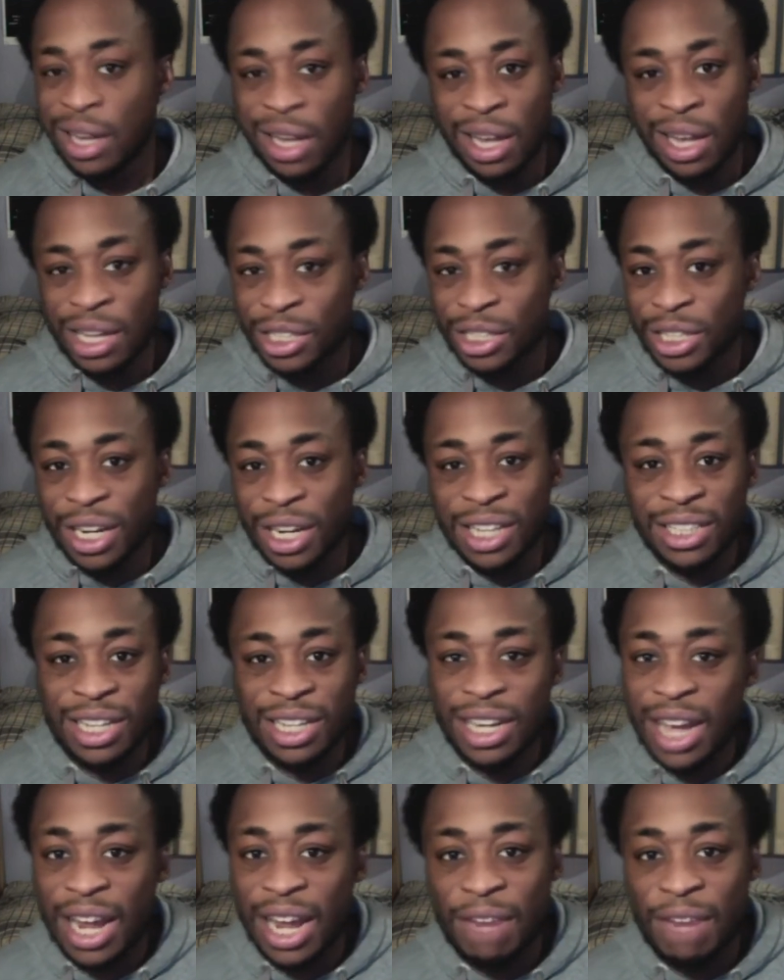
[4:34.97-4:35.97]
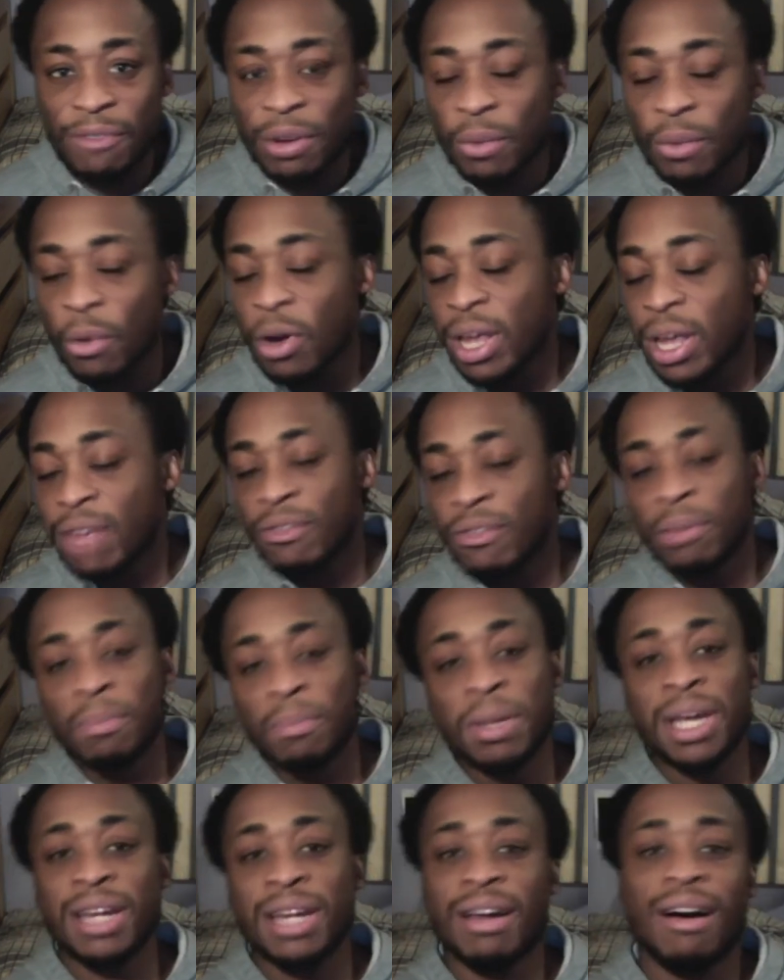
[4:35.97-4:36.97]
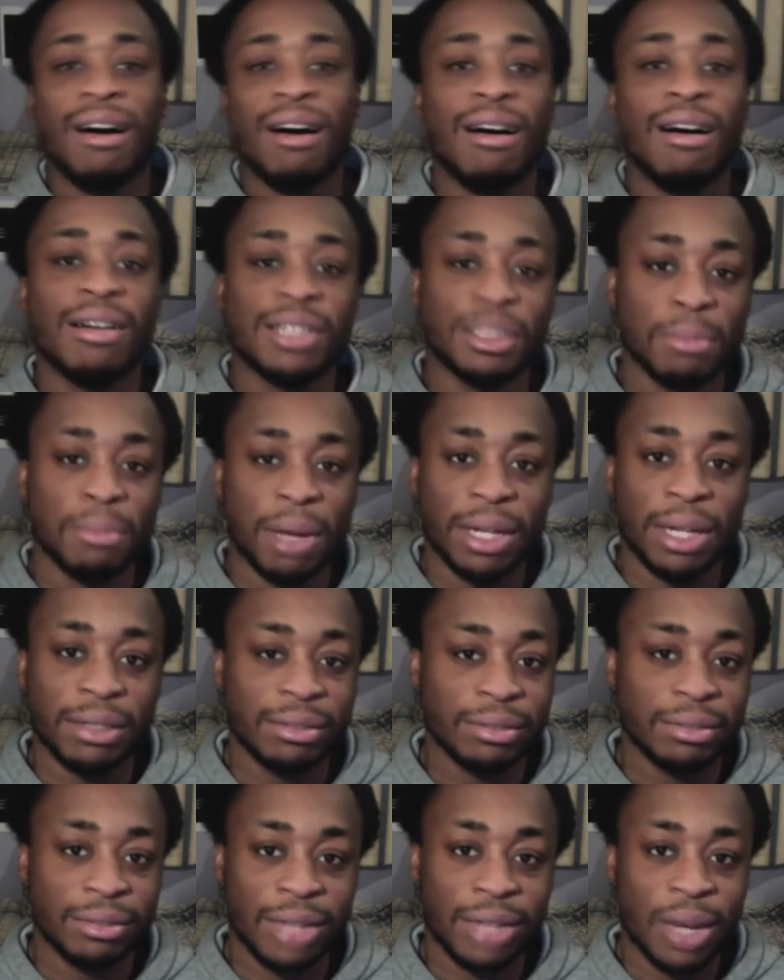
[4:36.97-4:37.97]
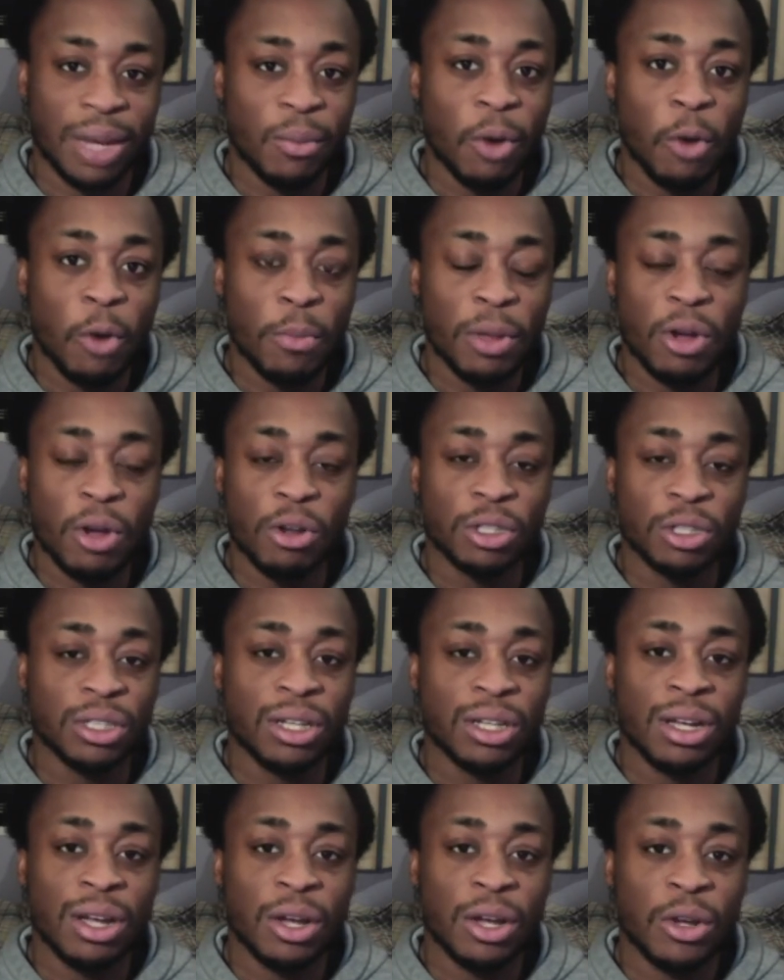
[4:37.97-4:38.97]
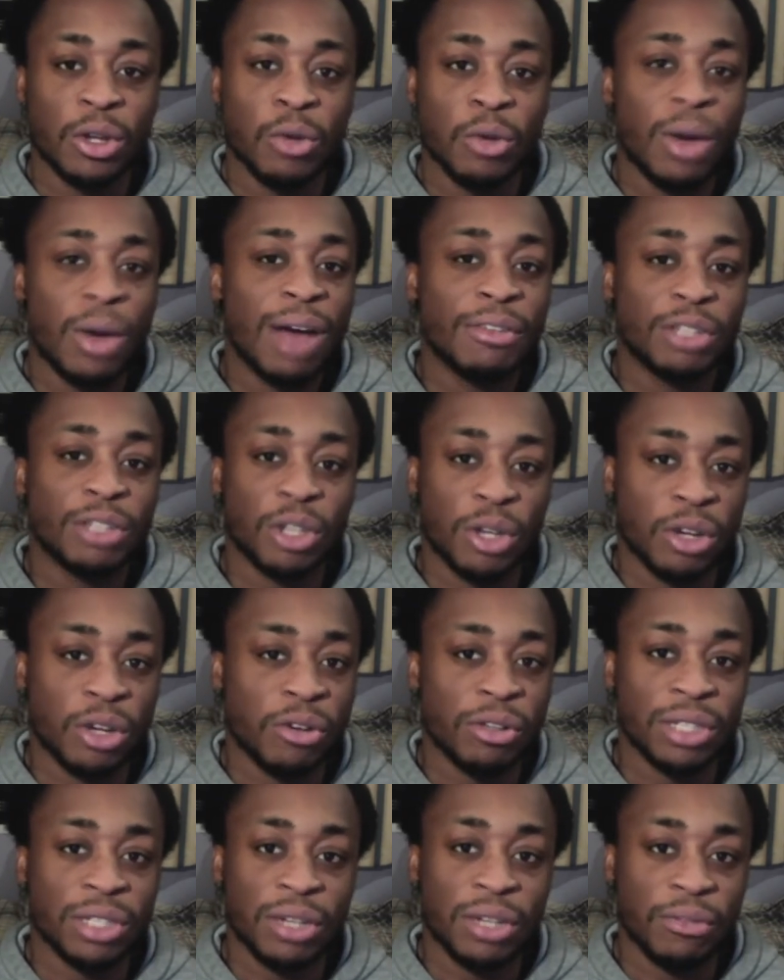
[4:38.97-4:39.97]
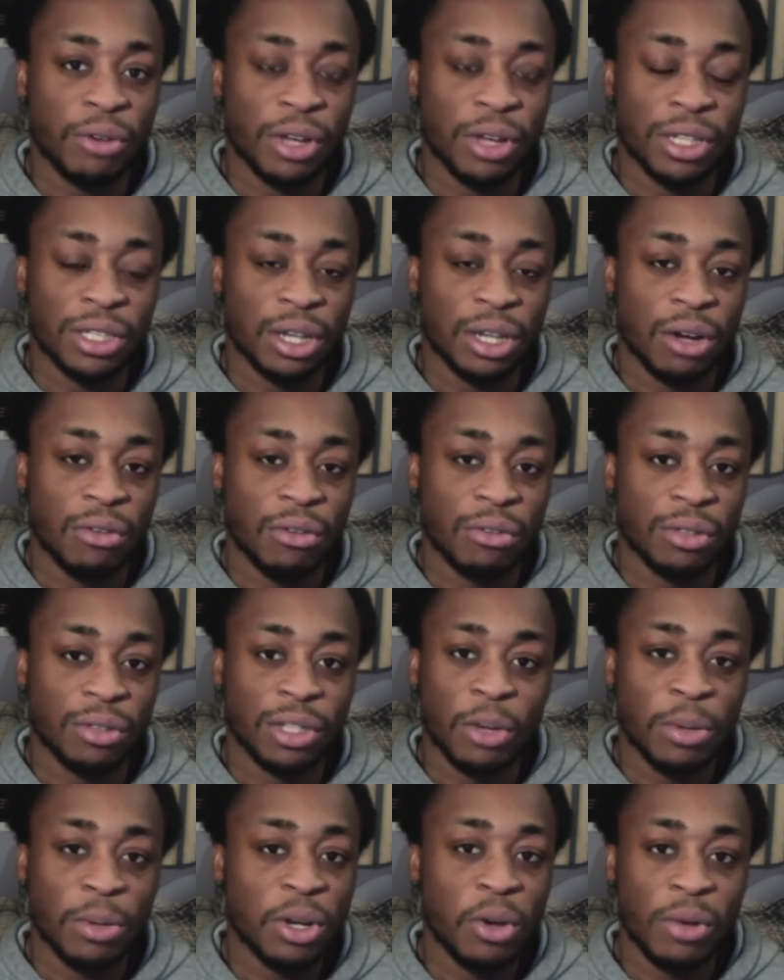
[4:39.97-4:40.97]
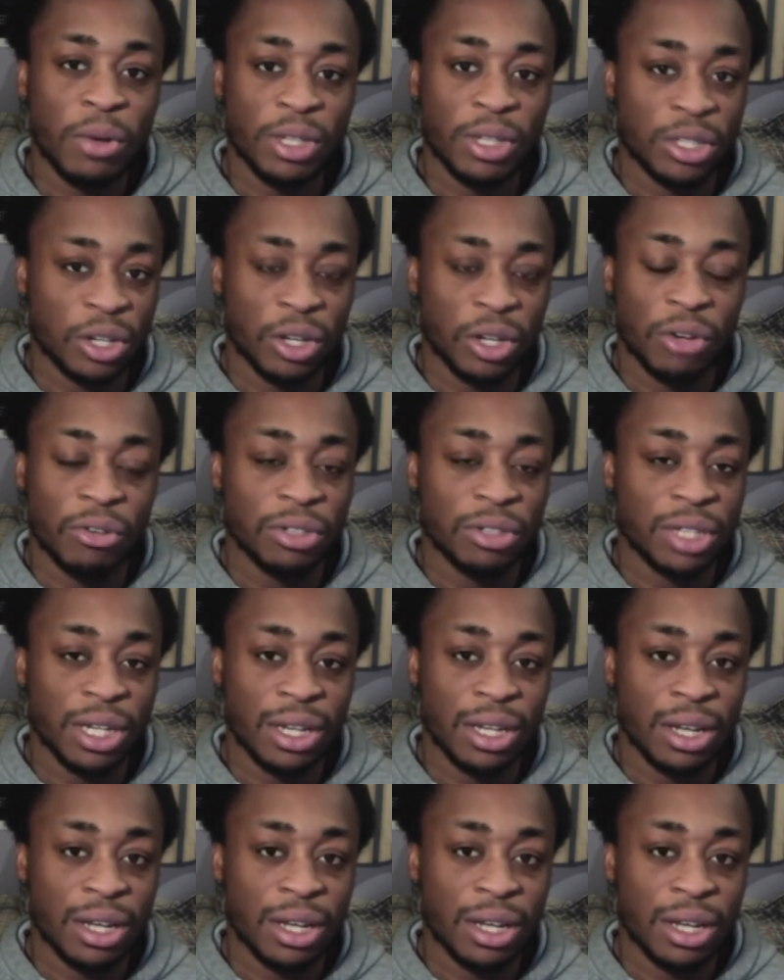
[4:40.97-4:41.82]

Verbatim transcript: jealousy and envy won't even be in our hearts, man. It won't because you have security for yourself. There'll be no insecurity.